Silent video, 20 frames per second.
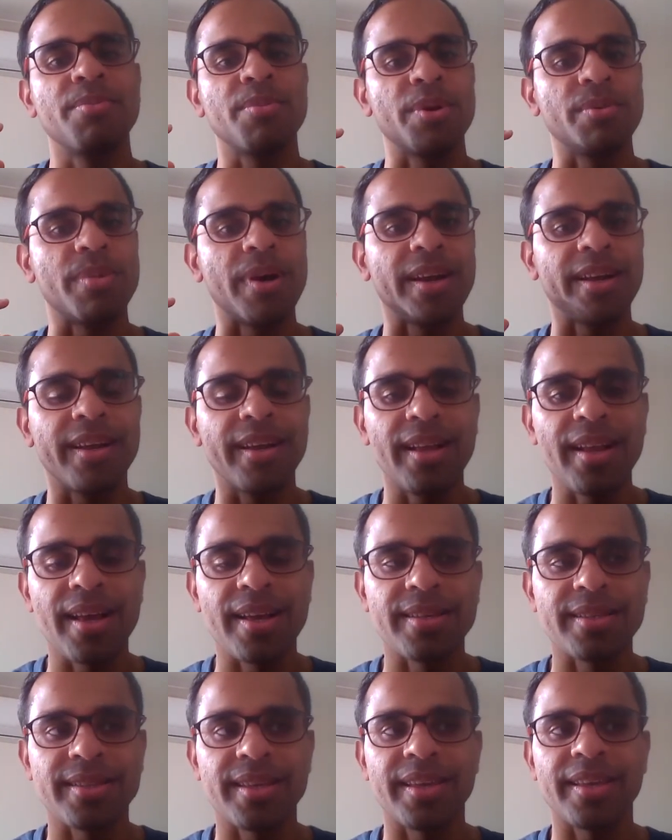But by
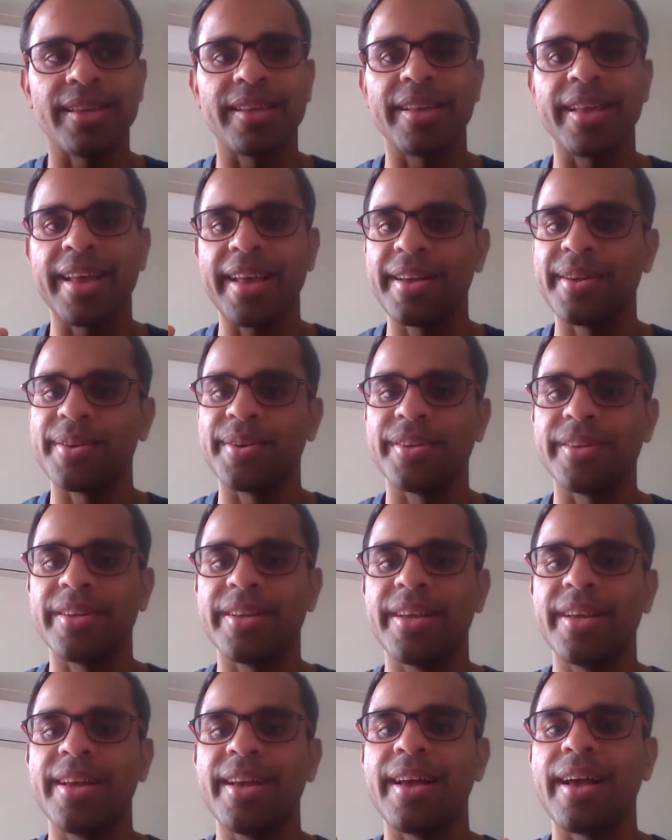realizing, hang on,
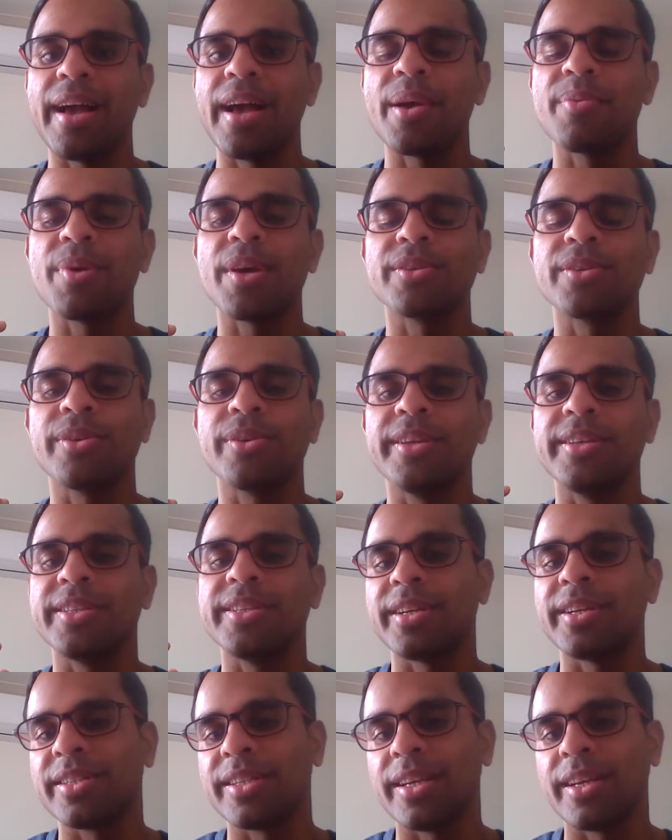I'm actually
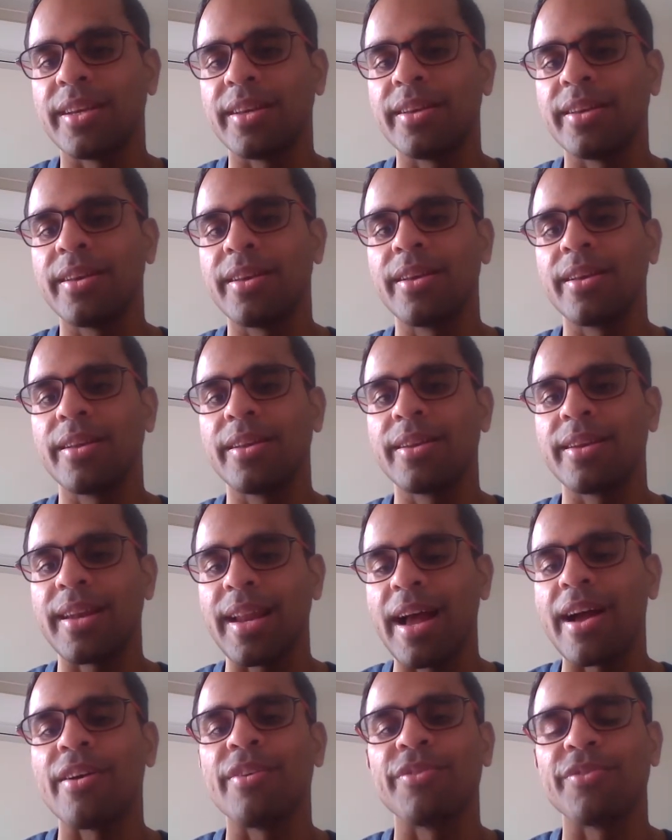judging
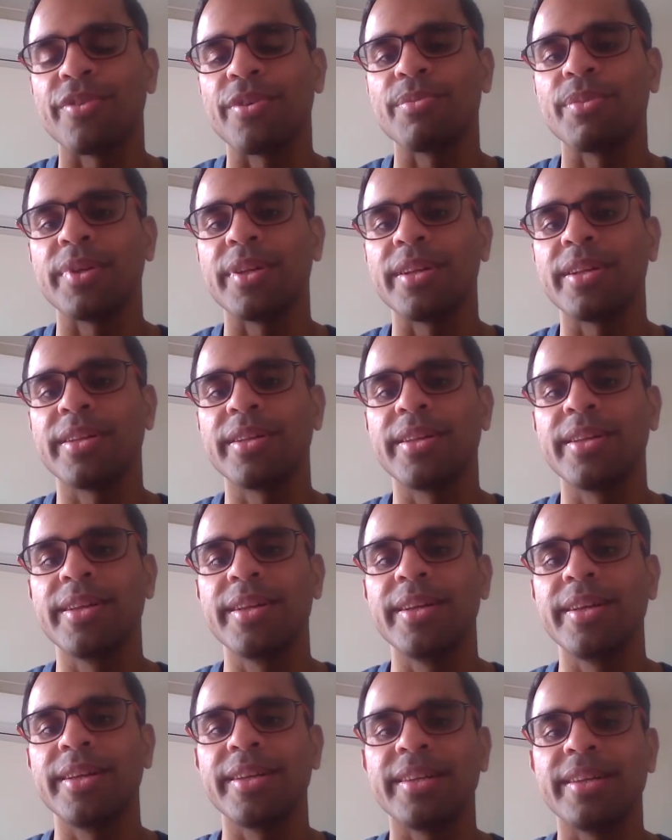now from
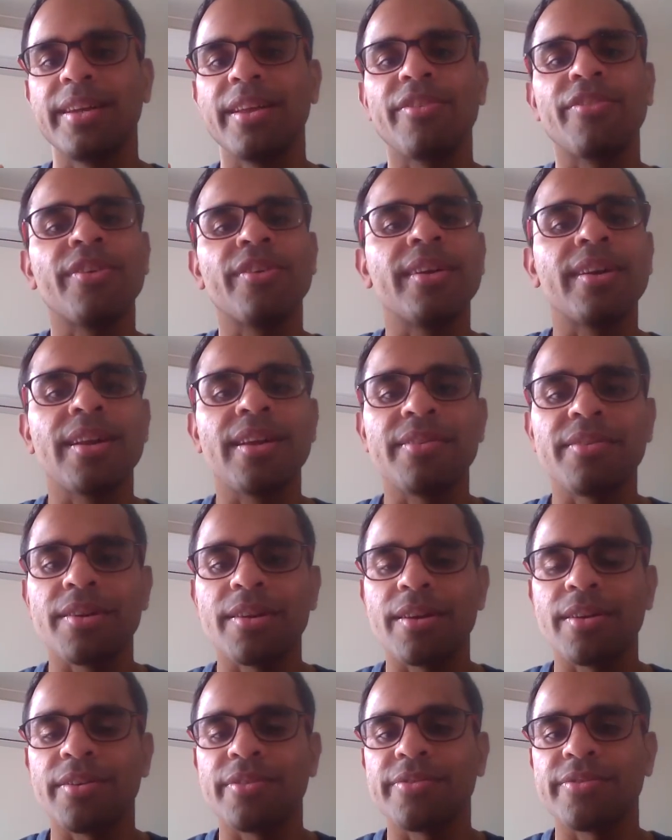a different
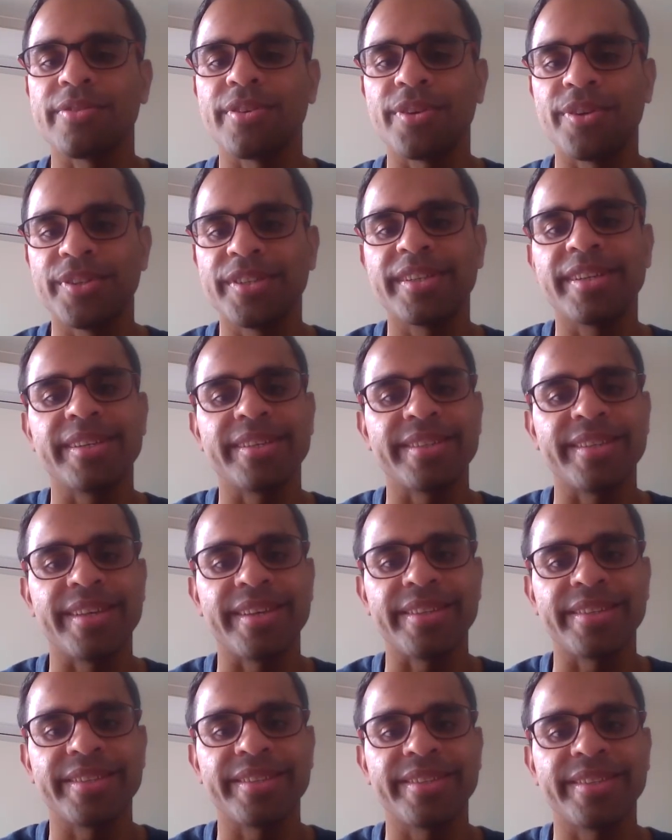level of
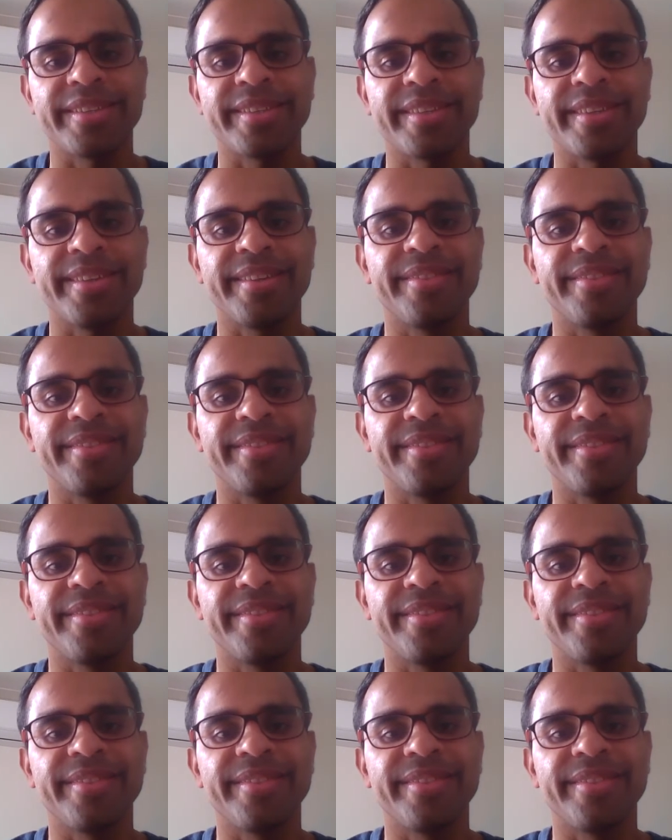consciousness.